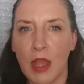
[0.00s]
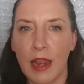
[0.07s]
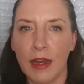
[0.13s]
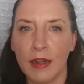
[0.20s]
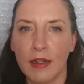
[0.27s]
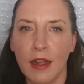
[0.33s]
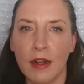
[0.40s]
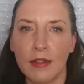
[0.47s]
I
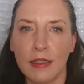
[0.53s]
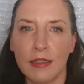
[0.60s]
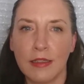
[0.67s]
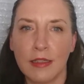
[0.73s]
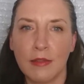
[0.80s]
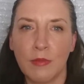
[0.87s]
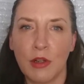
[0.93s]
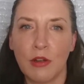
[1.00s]
had gotten
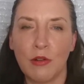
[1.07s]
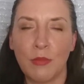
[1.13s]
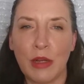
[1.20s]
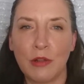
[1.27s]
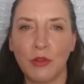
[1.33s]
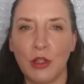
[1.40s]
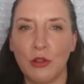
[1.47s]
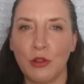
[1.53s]
an email
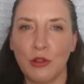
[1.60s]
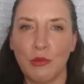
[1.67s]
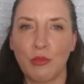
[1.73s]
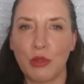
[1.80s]
about their new